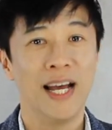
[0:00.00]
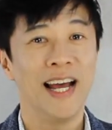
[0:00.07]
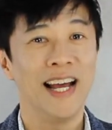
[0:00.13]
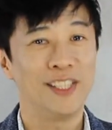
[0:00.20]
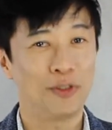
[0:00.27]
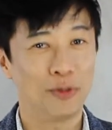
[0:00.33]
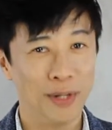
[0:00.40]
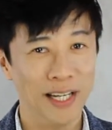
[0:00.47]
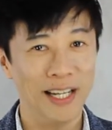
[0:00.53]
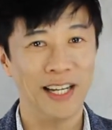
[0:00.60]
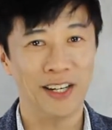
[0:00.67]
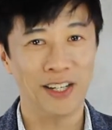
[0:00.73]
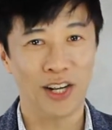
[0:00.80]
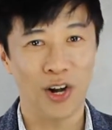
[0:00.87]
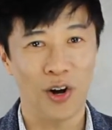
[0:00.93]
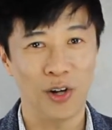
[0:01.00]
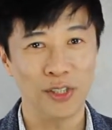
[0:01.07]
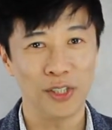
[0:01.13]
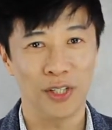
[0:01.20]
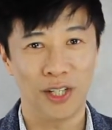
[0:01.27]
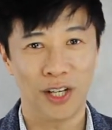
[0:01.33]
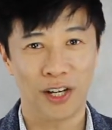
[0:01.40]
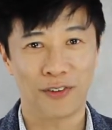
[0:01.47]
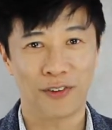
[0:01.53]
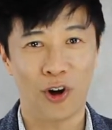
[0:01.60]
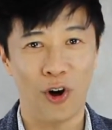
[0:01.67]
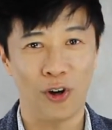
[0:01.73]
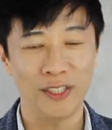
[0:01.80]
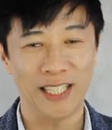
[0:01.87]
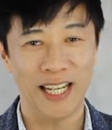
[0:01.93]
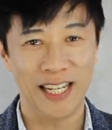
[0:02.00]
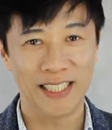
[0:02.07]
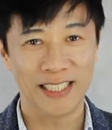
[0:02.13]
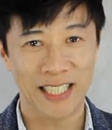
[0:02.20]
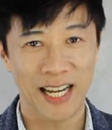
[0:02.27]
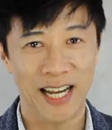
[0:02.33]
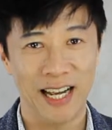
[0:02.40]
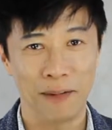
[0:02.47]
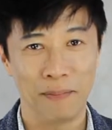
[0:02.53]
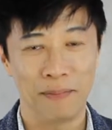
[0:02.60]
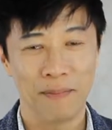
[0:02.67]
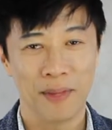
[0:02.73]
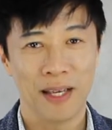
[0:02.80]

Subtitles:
it's really going to cost you a lot of cost and time,